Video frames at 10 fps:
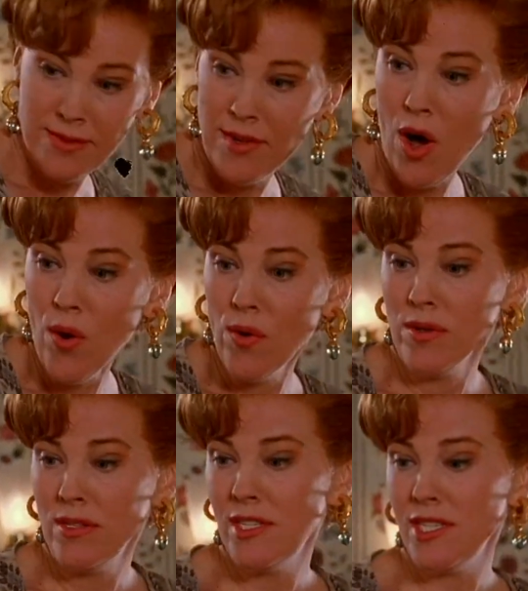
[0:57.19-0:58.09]
Oh,
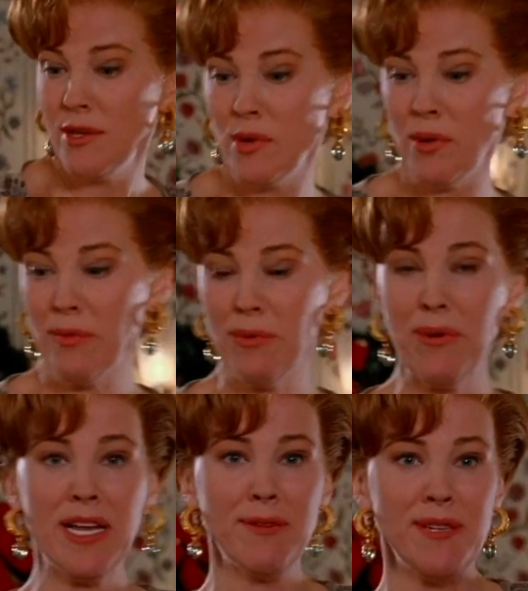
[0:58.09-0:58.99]
did you see what Grandma
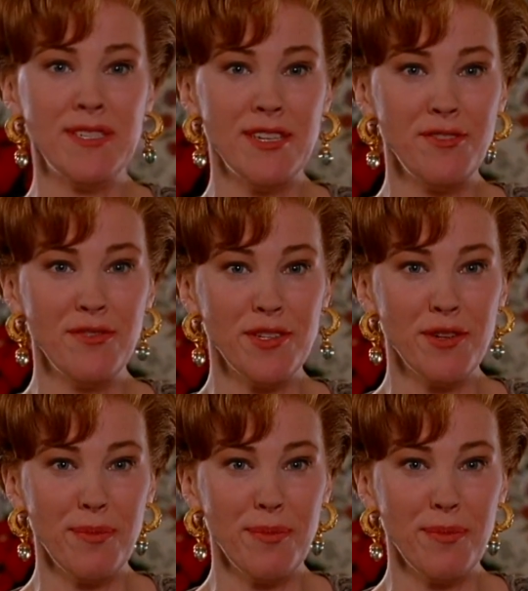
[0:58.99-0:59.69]
Penelope sent you for the trip?